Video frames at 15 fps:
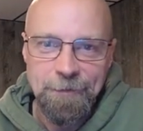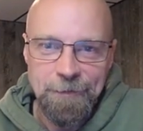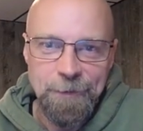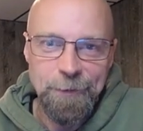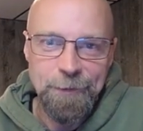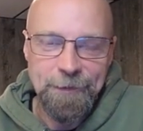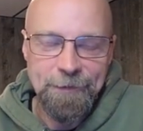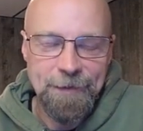
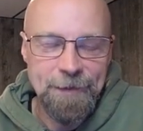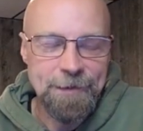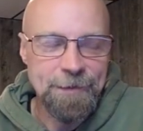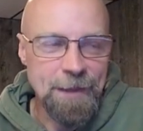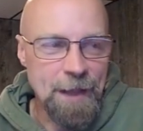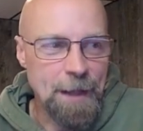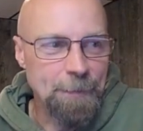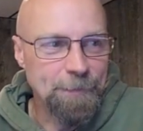Do it. Take
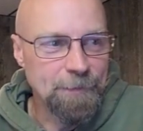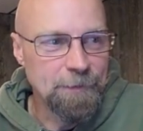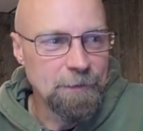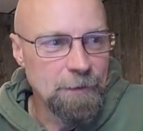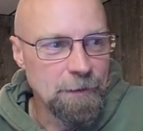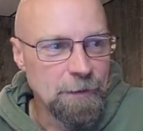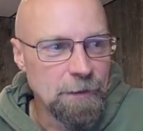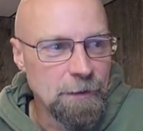naps.
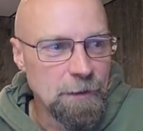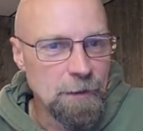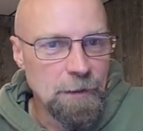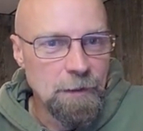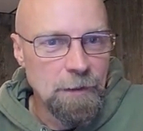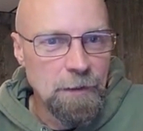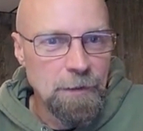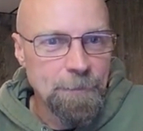
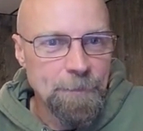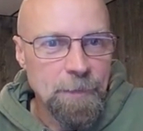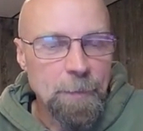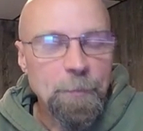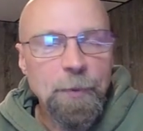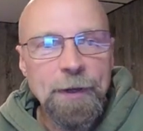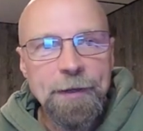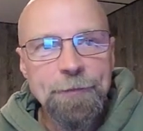
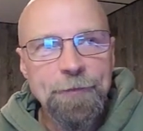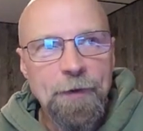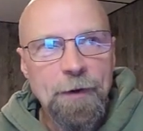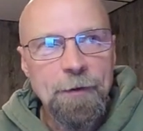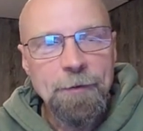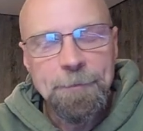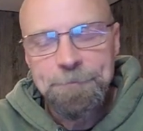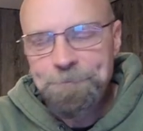Brain
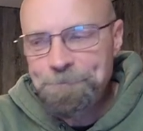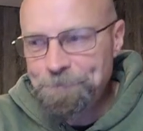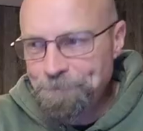fog.